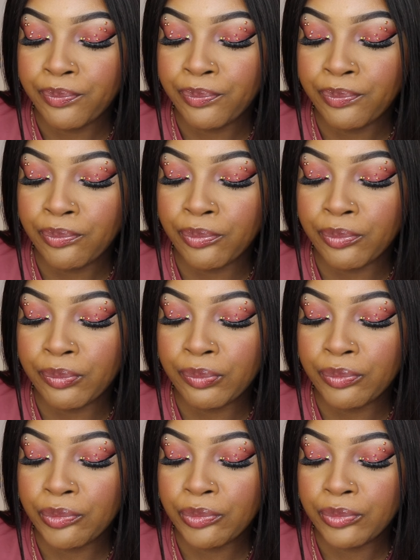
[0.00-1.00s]

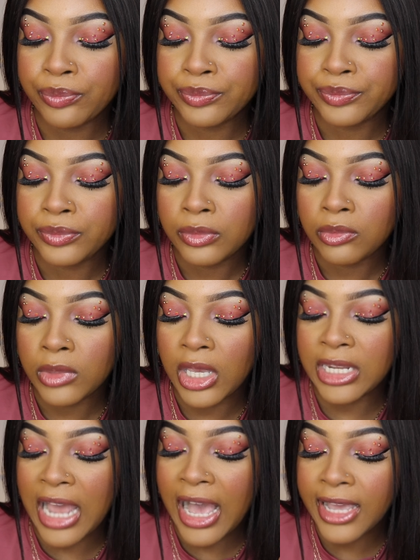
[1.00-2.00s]
And
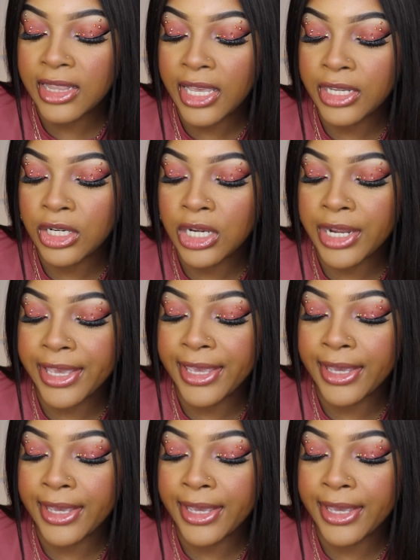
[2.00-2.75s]
highlighter,